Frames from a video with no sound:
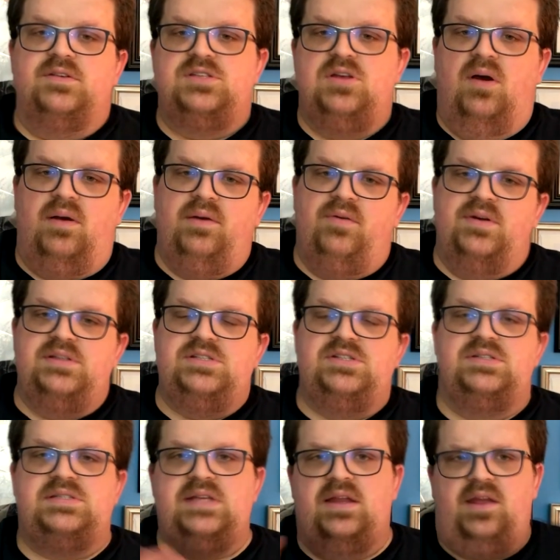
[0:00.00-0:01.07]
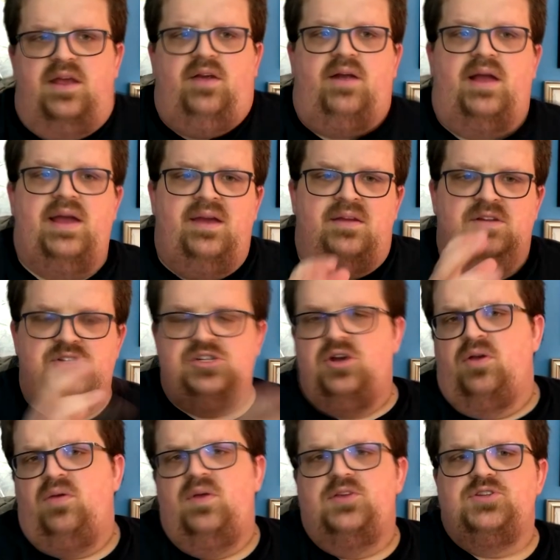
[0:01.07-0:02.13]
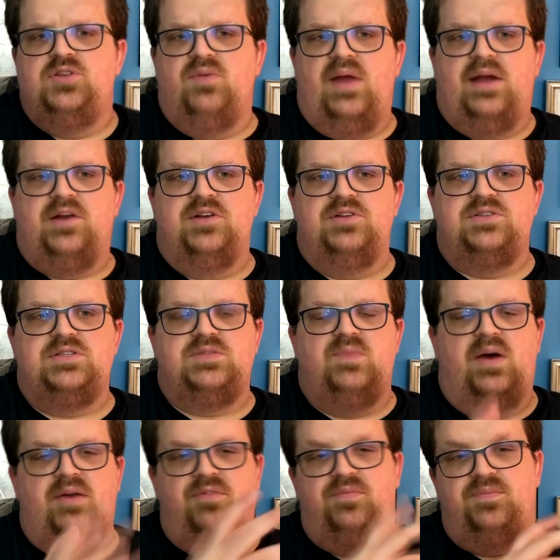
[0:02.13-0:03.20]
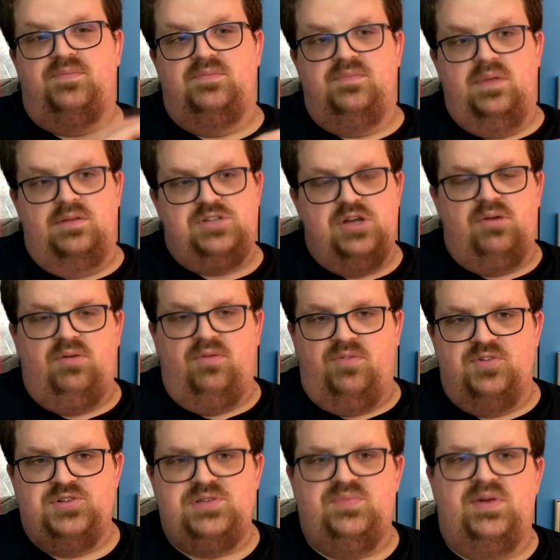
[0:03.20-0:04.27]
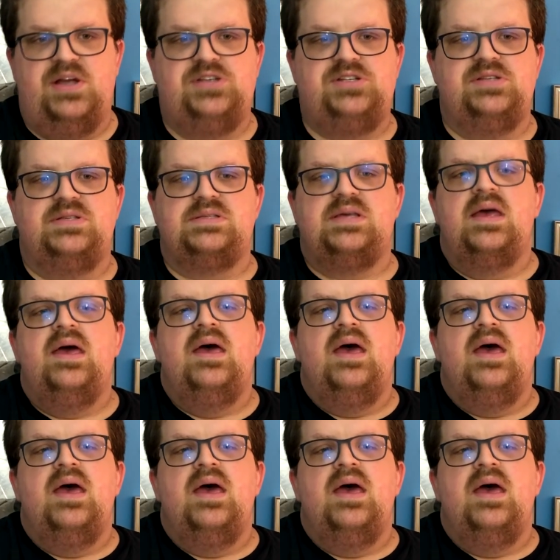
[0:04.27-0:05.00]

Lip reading: So I'm going to sit here and show you each of the records, my general first impressions.